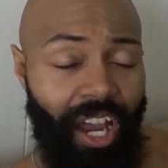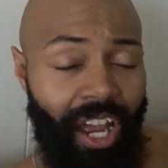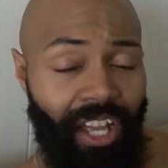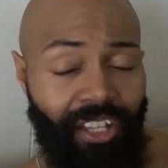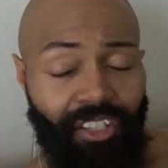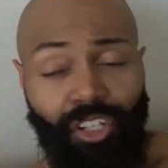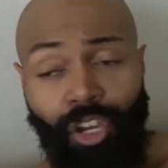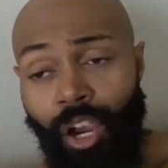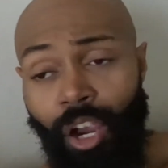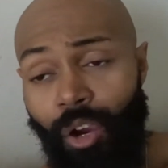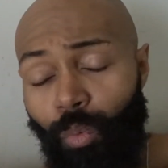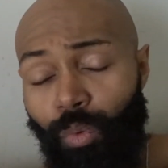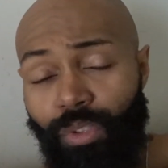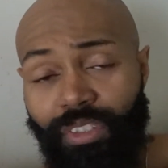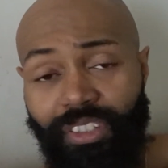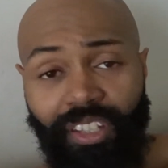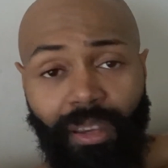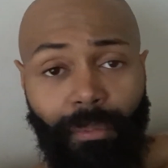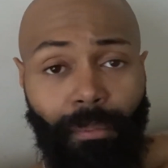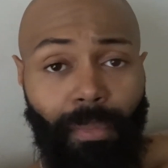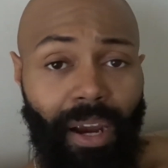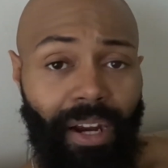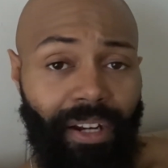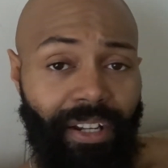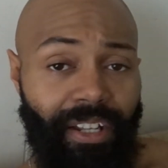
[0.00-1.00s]
I talked with
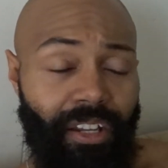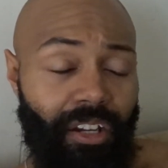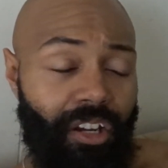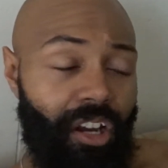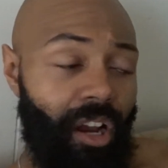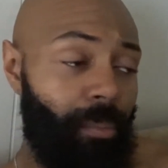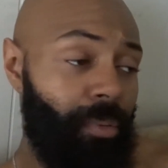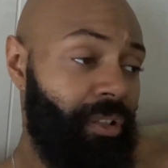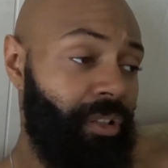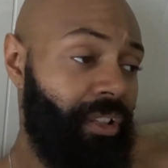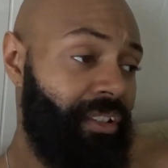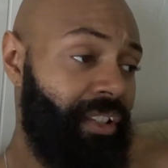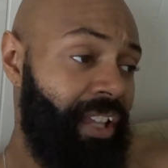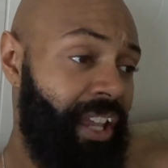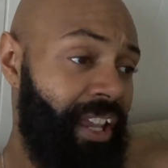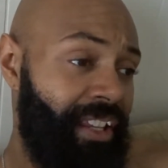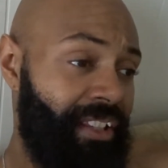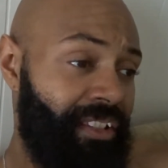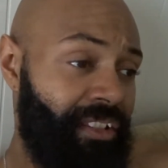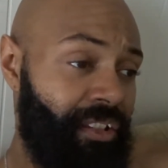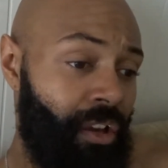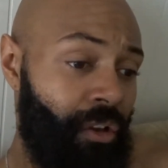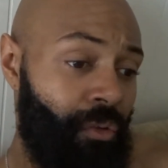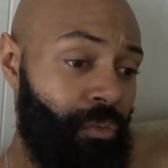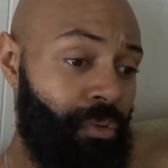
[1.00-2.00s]
somebody a couple of
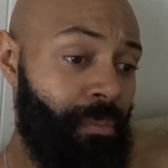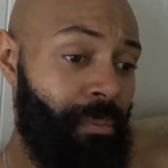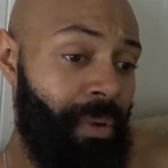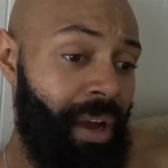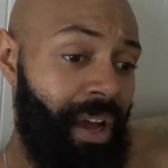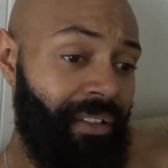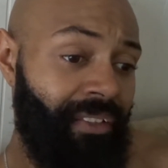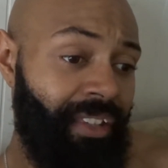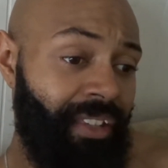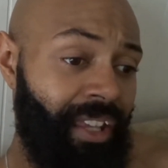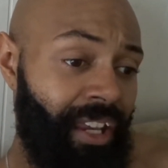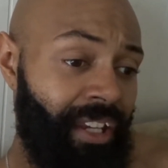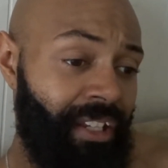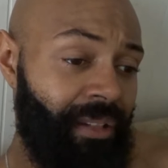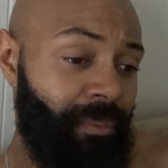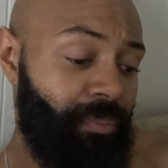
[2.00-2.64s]
days ago about that.